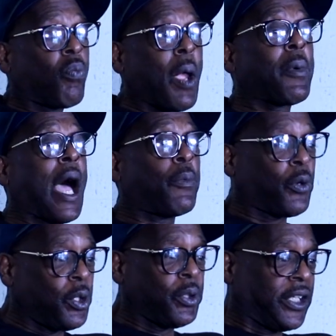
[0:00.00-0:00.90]

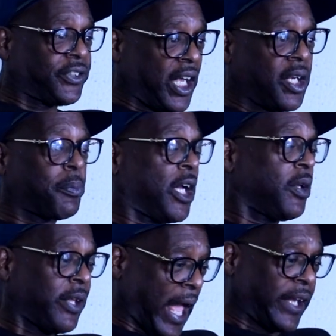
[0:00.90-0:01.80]
Raymond, he, he did it, but
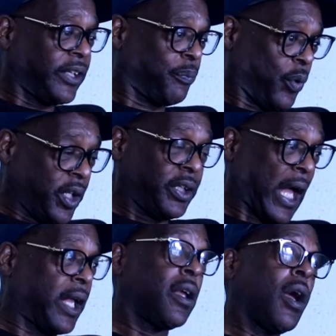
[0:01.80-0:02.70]
he, got had to get really
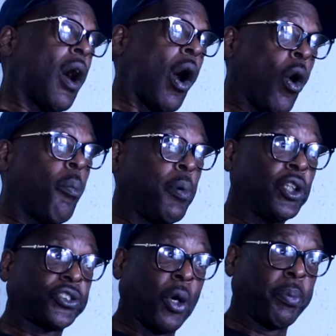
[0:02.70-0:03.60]
like, I hope
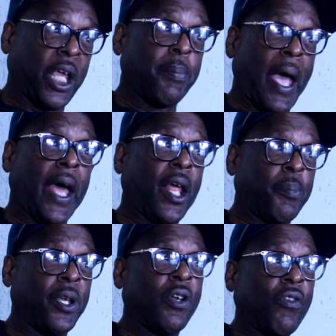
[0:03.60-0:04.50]
Bush don't get mad
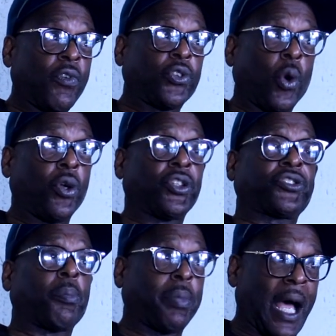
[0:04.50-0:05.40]
at me for doing
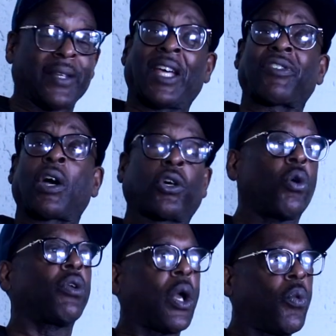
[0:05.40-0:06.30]
this to Block. That's how
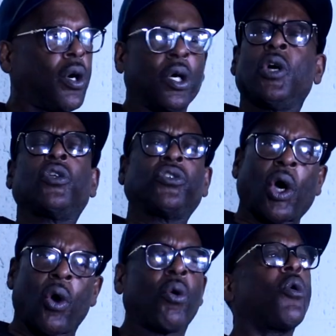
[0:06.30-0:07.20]
cool they were.
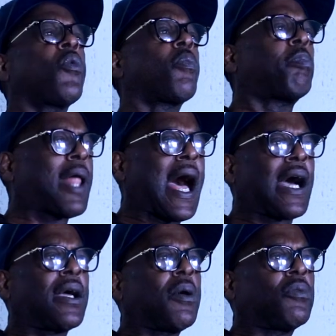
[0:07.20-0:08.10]
No,
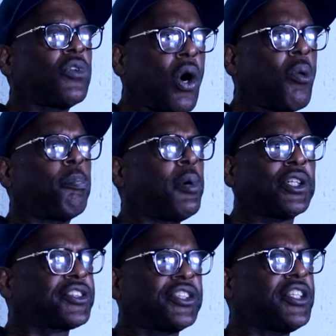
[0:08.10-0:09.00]
Block, no,
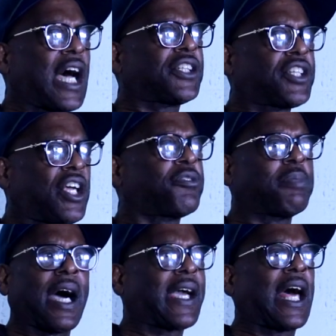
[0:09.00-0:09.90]
Bush did not chase
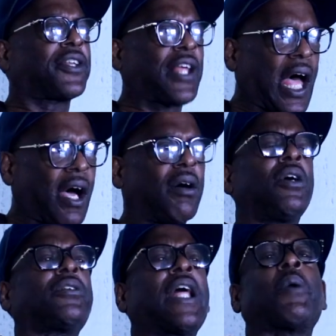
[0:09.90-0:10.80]
Block out of
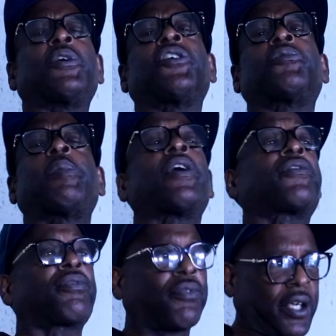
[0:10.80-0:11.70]
town. That was his
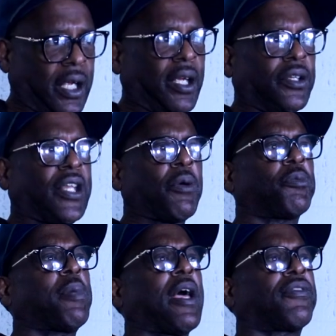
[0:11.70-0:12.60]
best friend. They
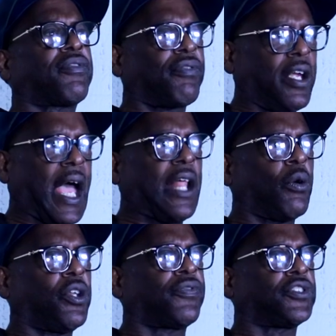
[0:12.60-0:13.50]
was best friend. I
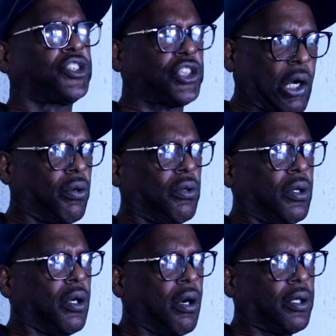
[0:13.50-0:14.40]
know this for sure.
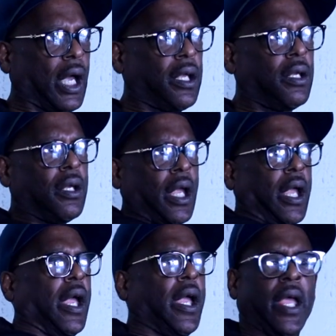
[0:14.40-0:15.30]
Okay,
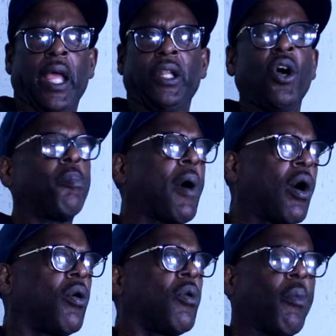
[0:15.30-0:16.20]
and, and, and Lil
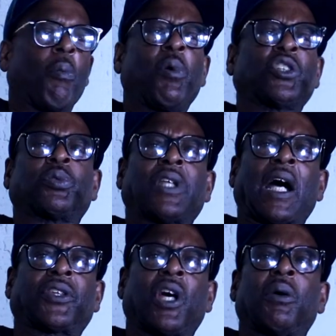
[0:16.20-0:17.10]
Mo, when Bush was
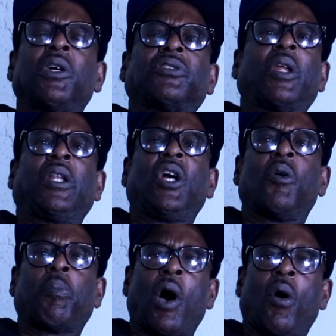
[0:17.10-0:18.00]
locked up, and
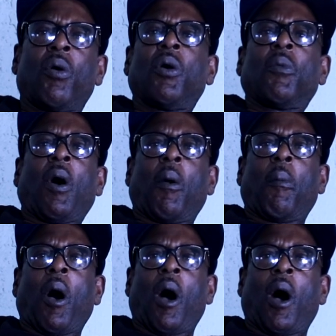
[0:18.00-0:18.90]
Lil Mo, um,
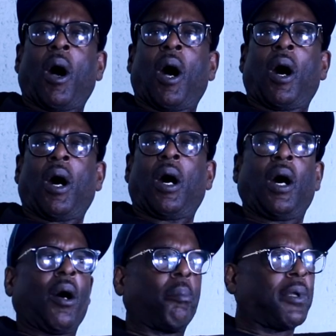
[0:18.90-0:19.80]
uh, uh,
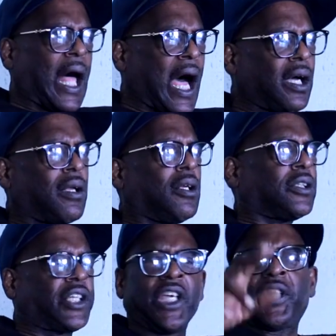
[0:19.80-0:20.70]
uh, uh, Block,
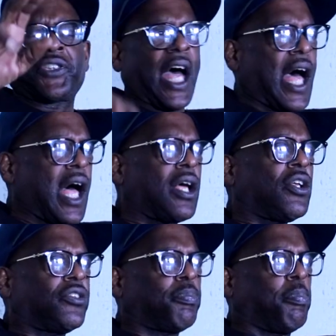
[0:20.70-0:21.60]
Keith
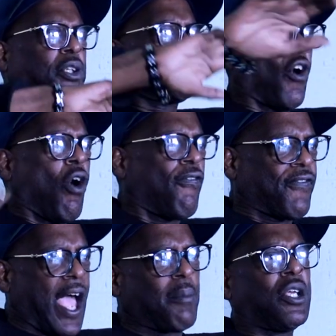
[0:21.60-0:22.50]
Bush whole
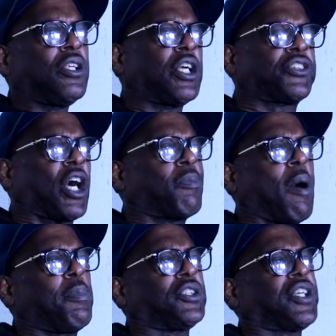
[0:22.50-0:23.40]
family, they talk
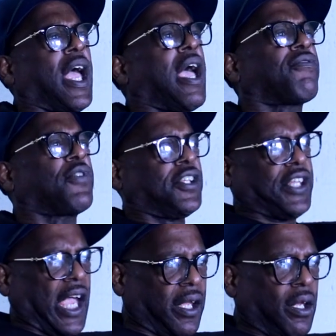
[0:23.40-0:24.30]
about Bush
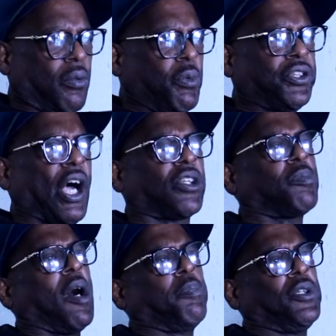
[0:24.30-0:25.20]
everything. We talk
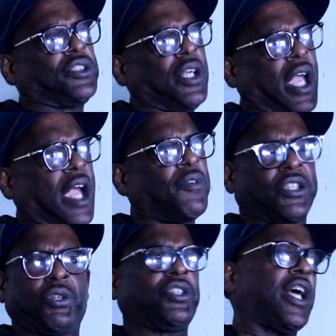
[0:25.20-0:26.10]
about Bush
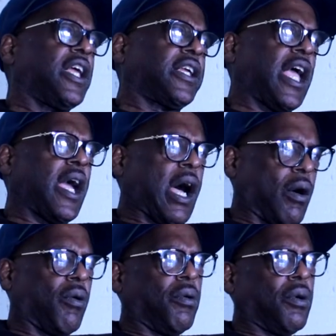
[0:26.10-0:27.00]
every Tuesday he came
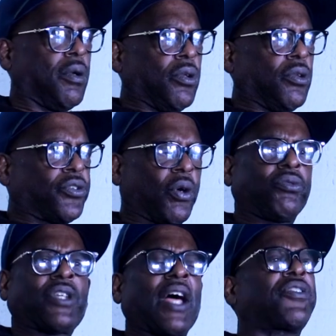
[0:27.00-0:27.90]
home.
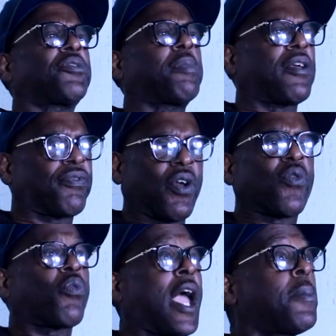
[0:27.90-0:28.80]
So that's his best
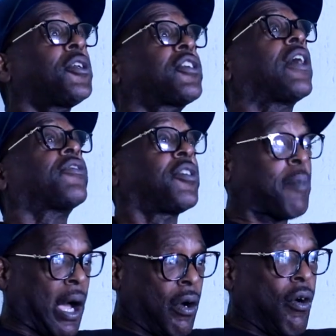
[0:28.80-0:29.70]
friend. Raymond chased
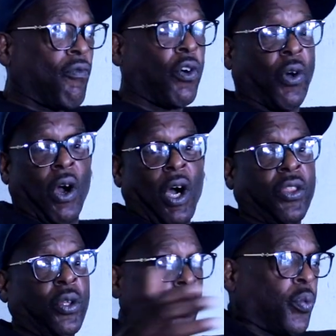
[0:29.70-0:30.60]
him out. For
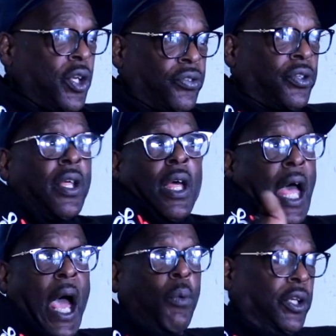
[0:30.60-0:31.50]
other than
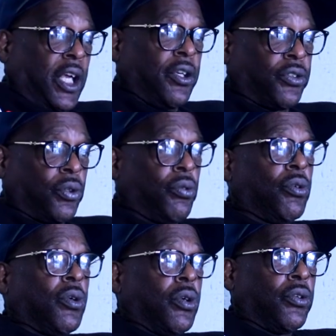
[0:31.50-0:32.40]
reason I want to get
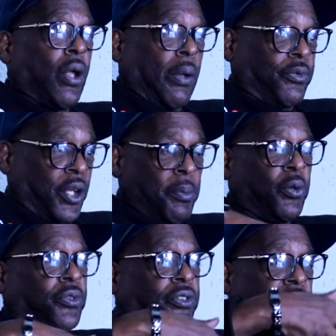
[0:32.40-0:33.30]
into, is uh, some
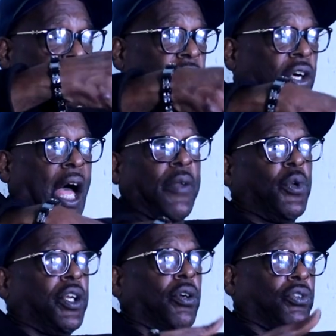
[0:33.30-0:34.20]
of the detail I
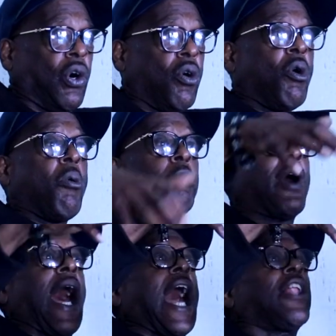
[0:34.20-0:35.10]
really don't know, but